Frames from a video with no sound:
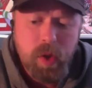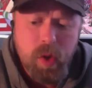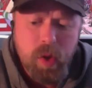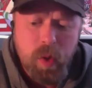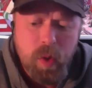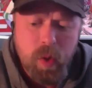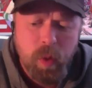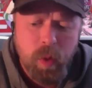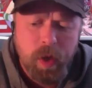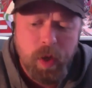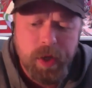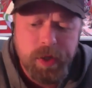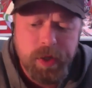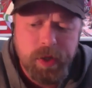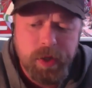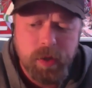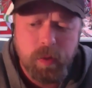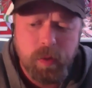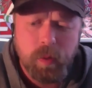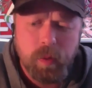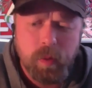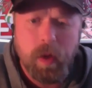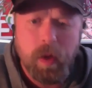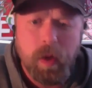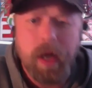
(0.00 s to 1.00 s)
was
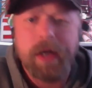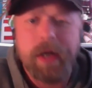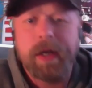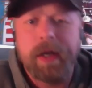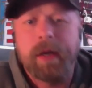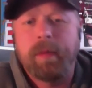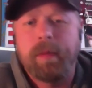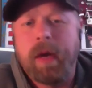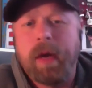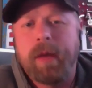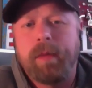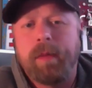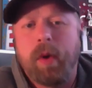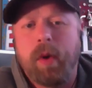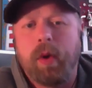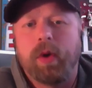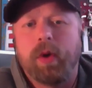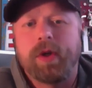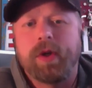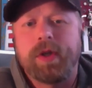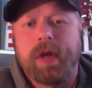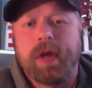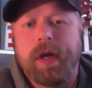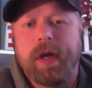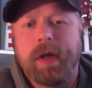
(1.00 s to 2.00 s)
riding my
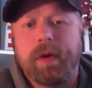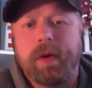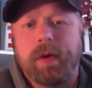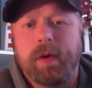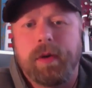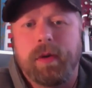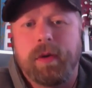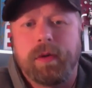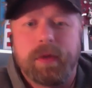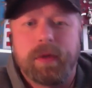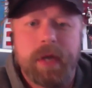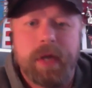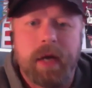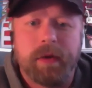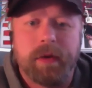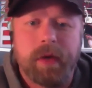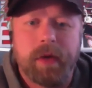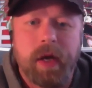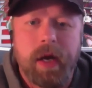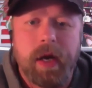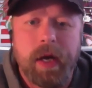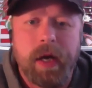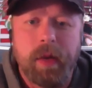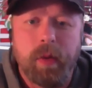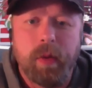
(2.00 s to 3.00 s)
motorcycle down the
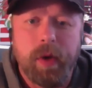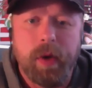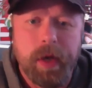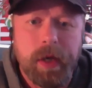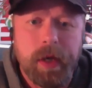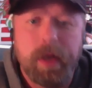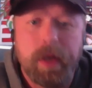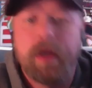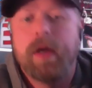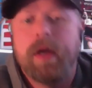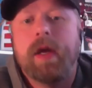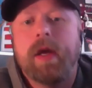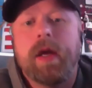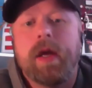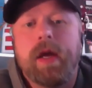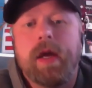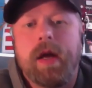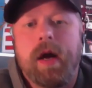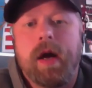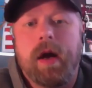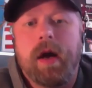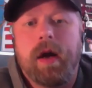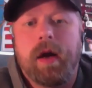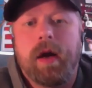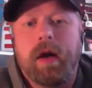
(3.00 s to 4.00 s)
highway.
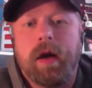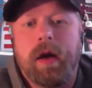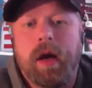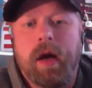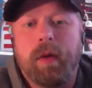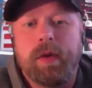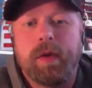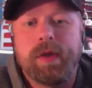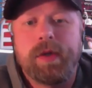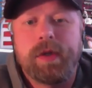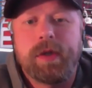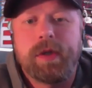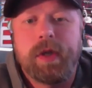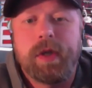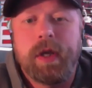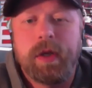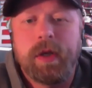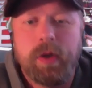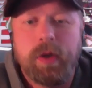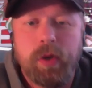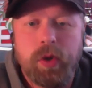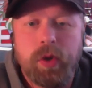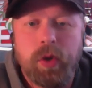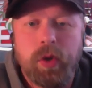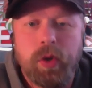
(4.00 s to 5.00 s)
I was in
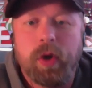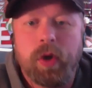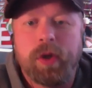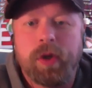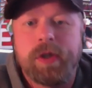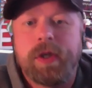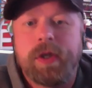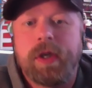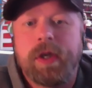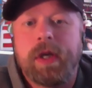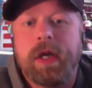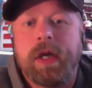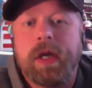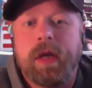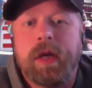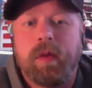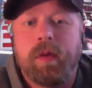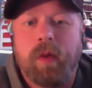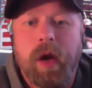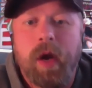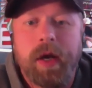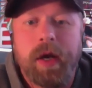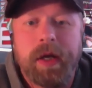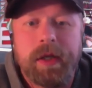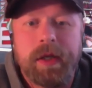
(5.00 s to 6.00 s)
New York City
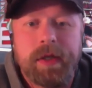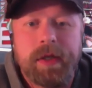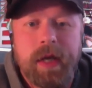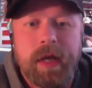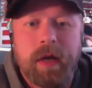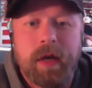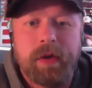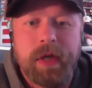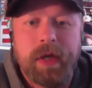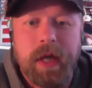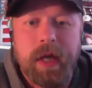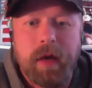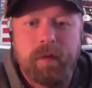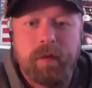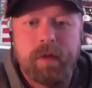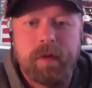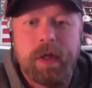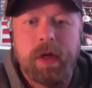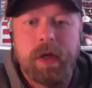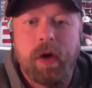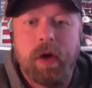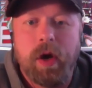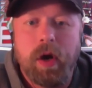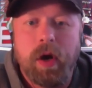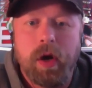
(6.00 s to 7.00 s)
riding down the
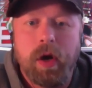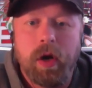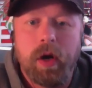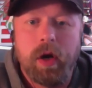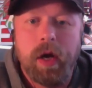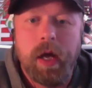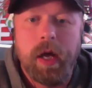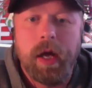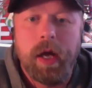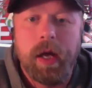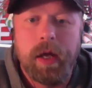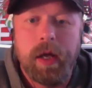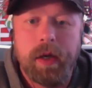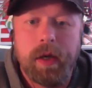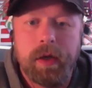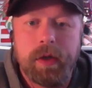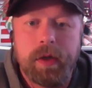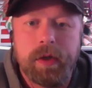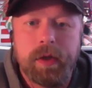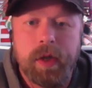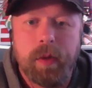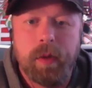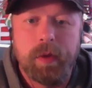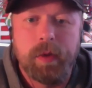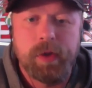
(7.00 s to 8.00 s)
FDR
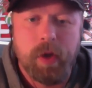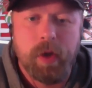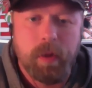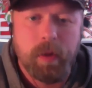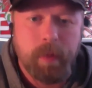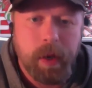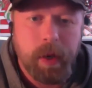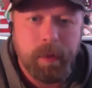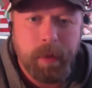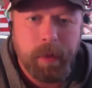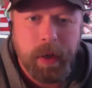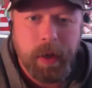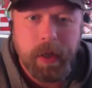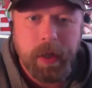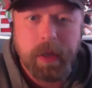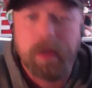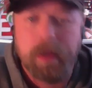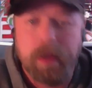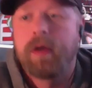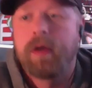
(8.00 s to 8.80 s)
and I was on my bike.